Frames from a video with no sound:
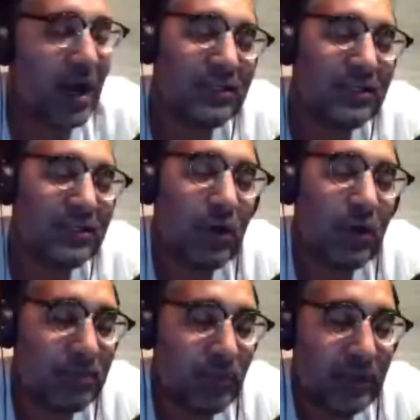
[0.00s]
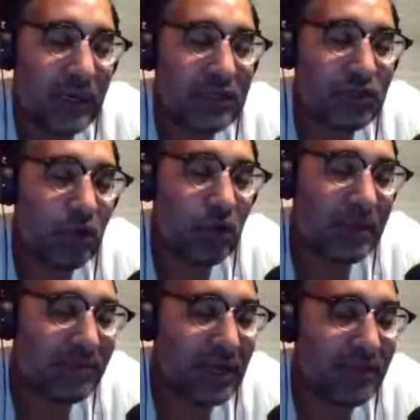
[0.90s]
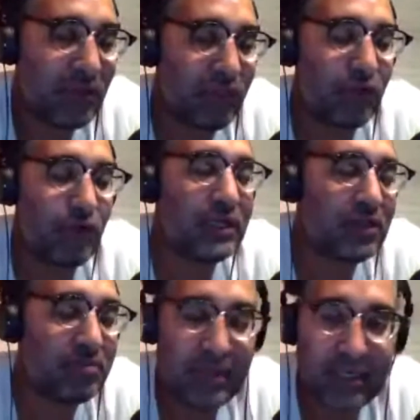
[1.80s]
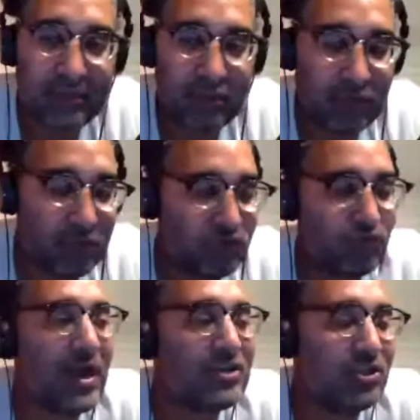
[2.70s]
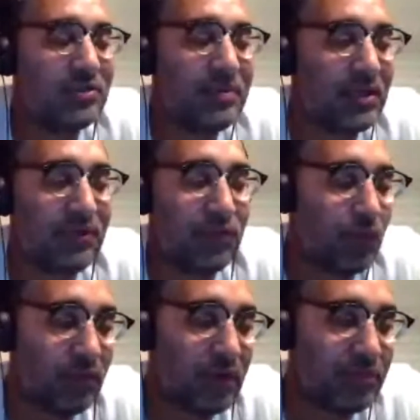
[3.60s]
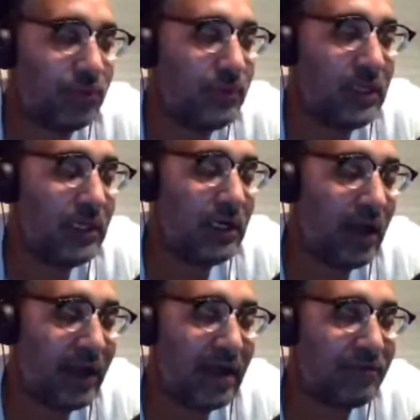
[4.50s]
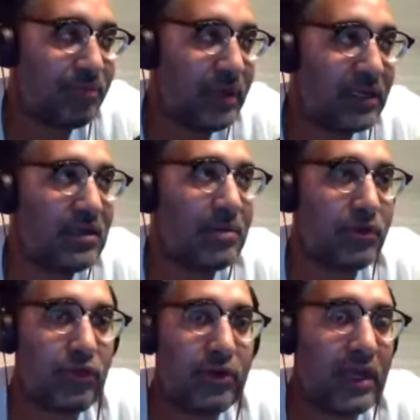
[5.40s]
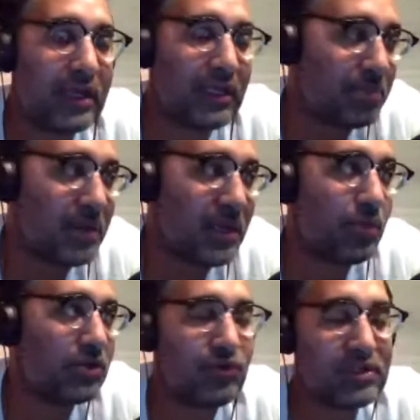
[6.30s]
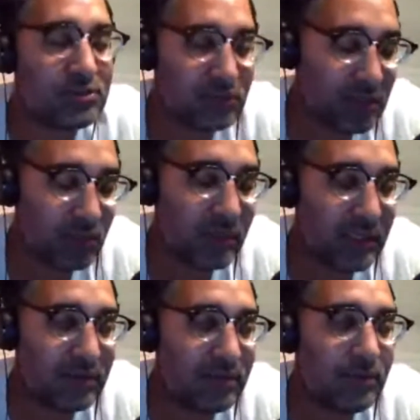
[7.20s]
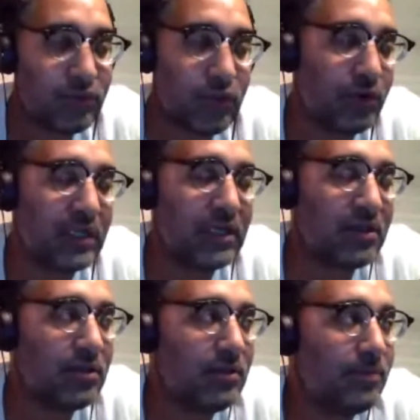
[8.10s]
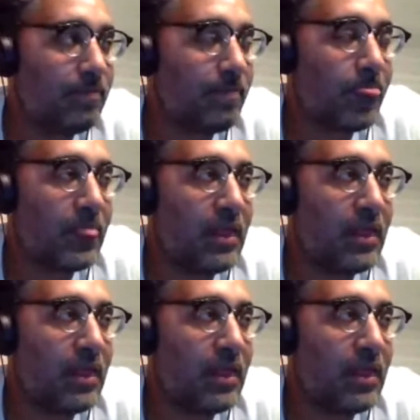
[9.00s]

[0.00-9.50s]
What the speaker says: when I show up and I've got the 30th pick, so the trashiest pick of the Royal Rumble. I have pick number 30. I get to pick which wrestler's going to win. 30th.